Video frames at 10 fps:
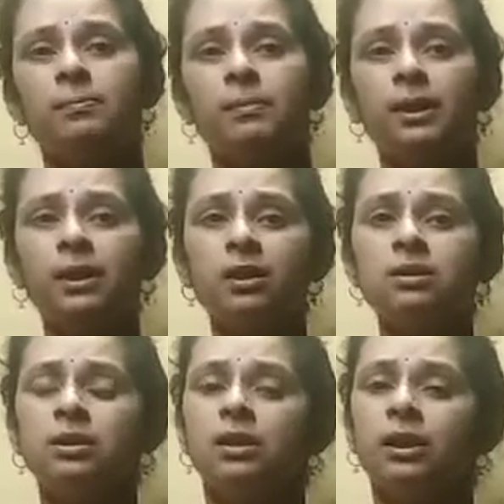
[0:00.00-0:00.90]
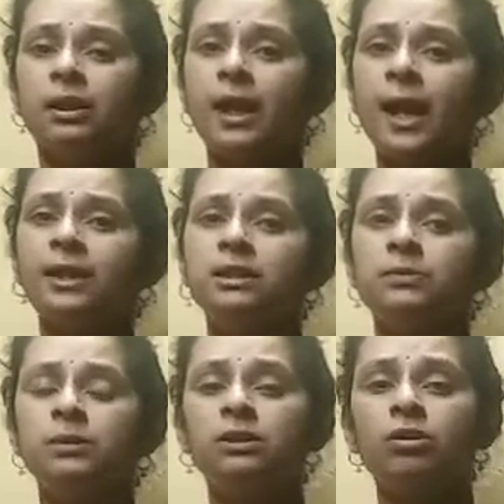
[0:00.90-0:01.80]
metals reacts
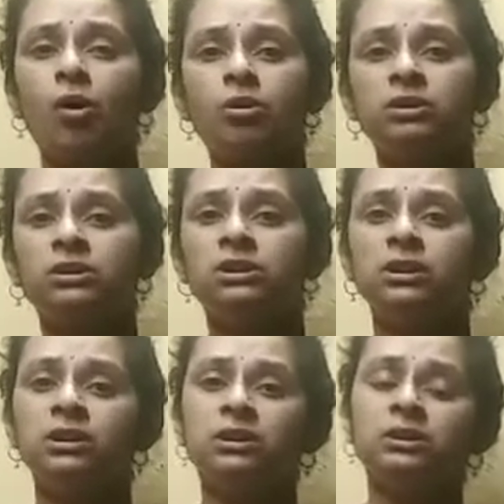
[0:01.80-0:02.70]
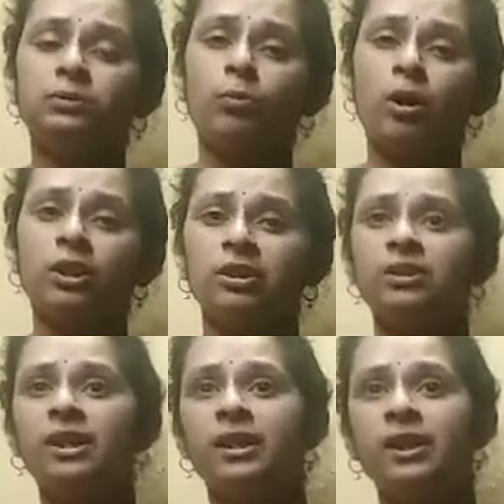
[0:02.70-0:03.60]
with oxygen, water
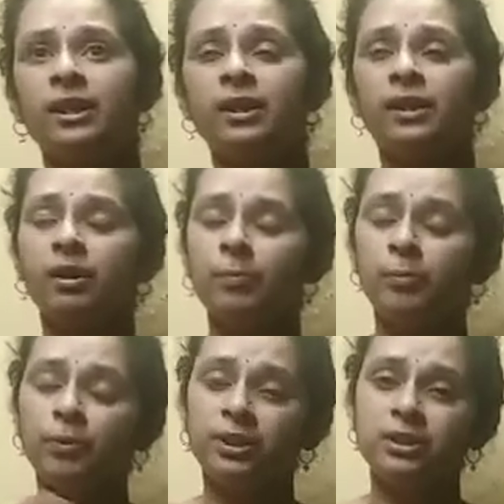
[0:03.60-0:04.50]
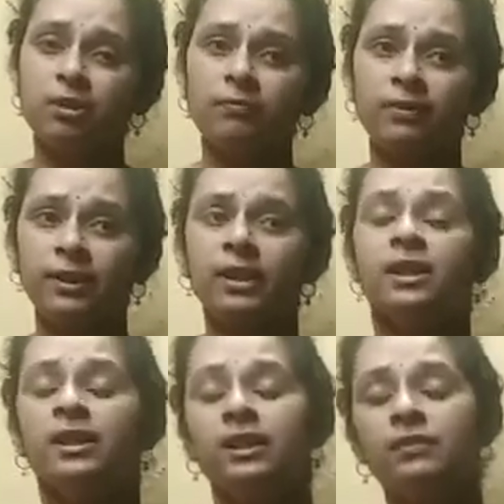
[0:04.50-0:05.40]
and air components of air
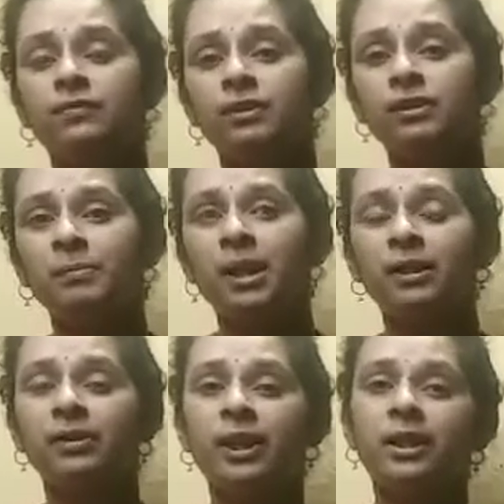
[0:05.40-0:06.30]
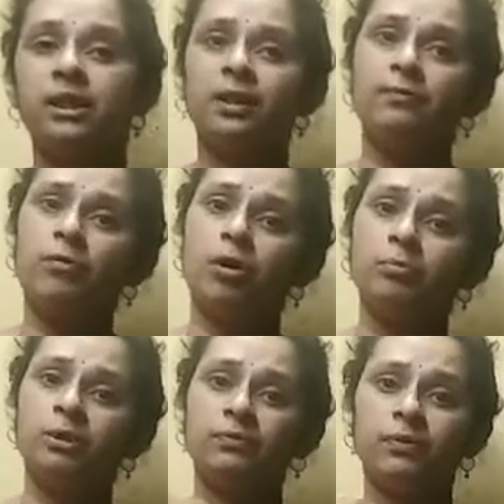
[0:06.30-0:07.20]
in different manner and they
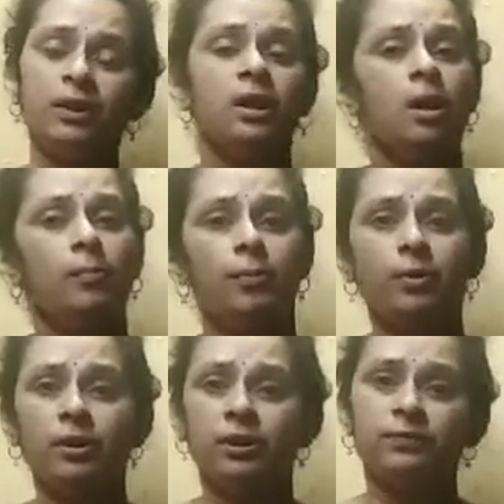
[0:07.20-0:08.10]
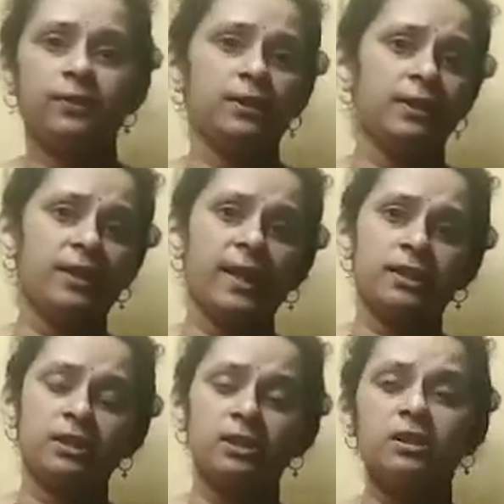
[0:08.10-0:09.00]
form different product, different
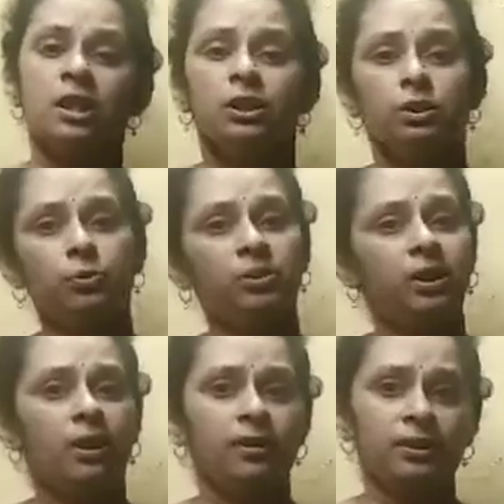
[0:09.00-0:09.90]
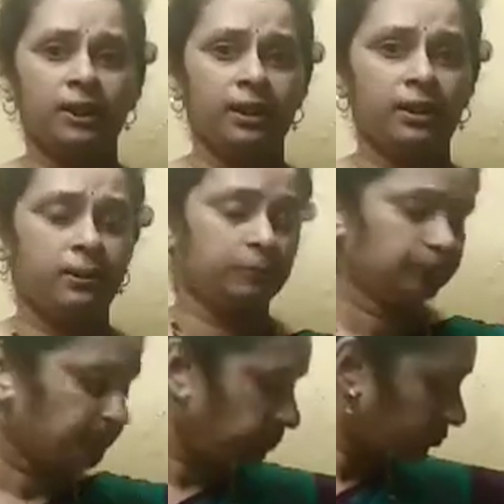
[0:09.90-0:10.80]
reactions you will get.
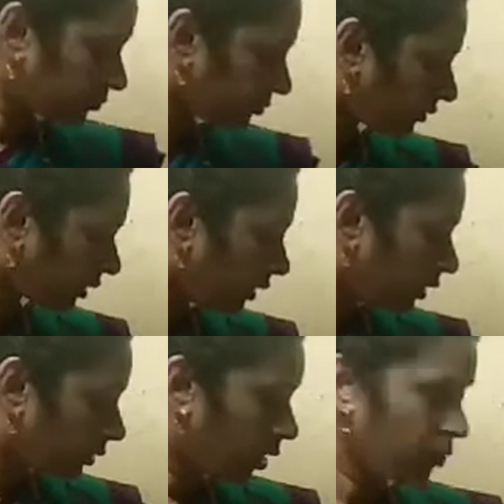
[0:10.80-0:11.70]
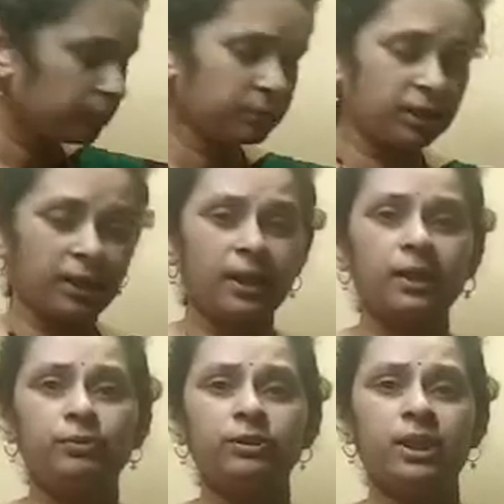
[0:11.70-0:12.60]
Now,
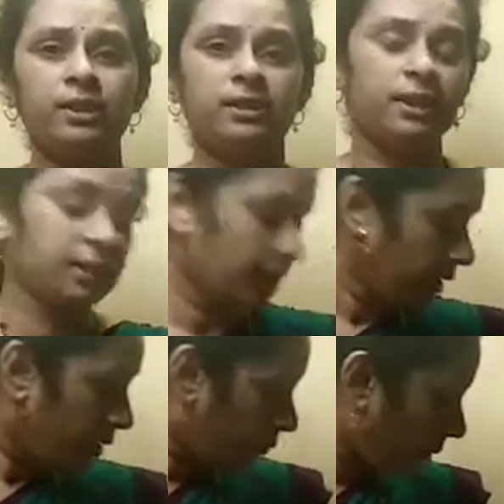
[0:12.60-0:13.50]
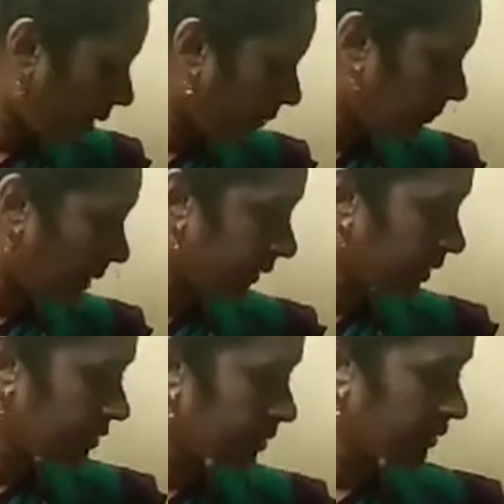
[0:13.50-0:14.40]
generally you can say that when
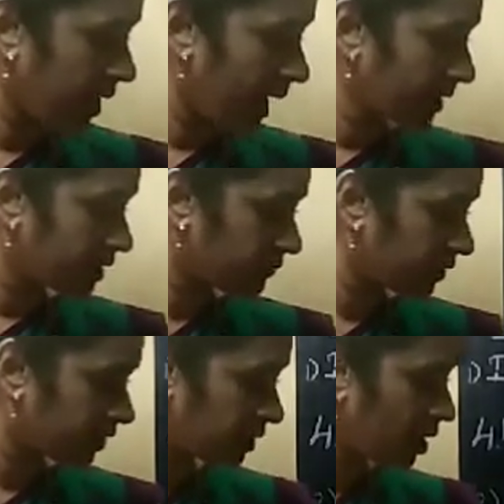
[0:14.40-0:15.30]
metals reacts with